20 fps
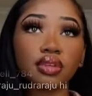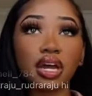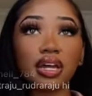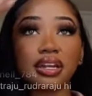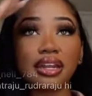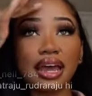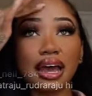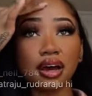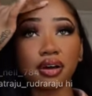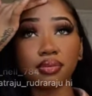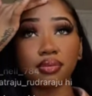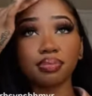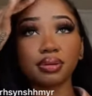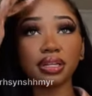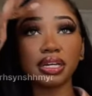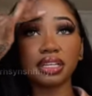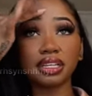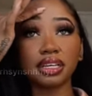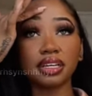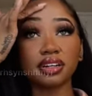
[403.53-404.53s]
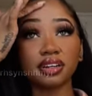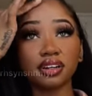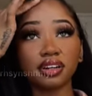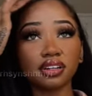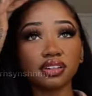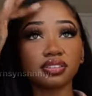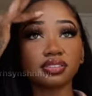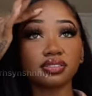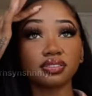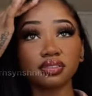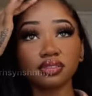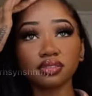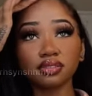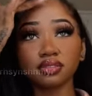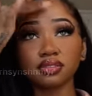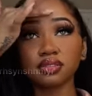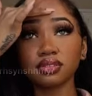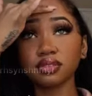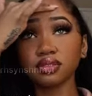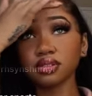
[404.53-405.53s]
Not now, but like later on.
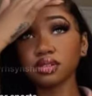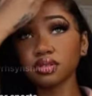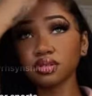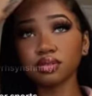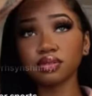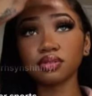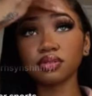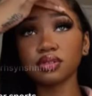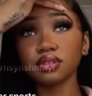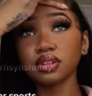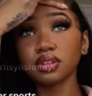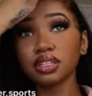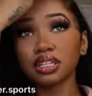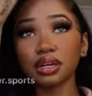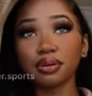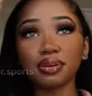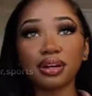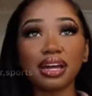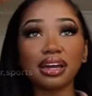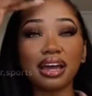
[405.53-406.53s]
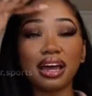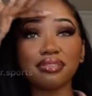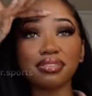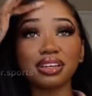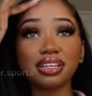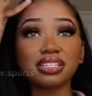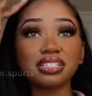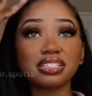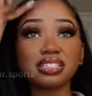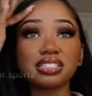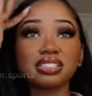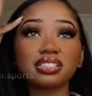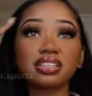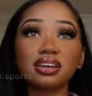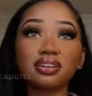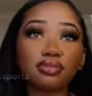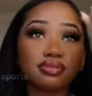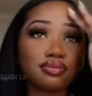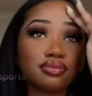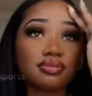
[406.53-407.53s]
Yeah, I was like. Like when I have kids and
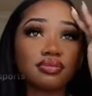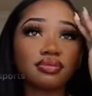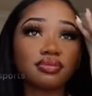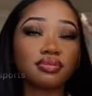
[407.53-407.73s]
stuff.